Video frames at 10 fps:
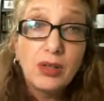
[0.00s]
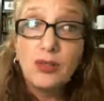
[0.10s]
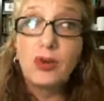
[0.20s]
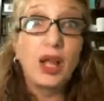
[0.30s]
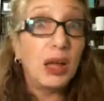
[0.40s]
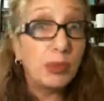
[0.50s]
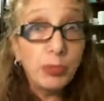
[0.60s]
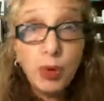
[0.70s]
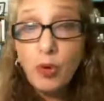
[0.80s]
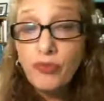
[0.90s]
or an
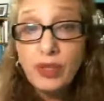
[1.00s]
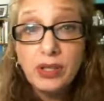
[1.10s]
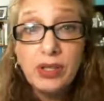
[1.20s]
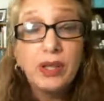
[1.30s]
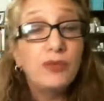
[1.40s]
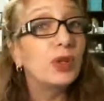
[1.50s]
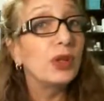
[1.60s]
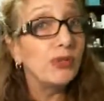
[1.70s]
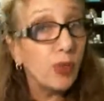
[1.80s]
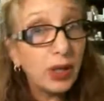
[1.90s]
ibuprofen, if you can
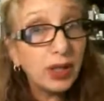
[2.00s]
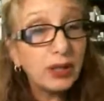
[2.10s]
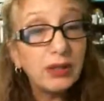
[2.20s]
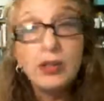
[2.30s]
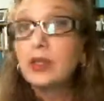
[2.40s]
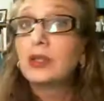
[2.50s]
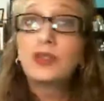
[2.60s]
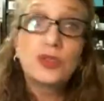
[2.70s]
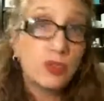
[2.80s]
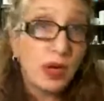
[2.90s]
avoid it,
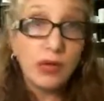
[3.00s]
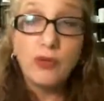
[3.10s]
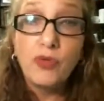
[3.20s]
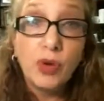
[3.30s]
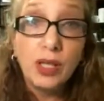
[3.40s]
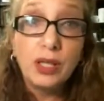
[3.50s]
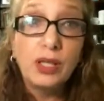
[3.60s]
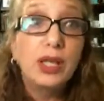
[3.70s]
try to avoid it.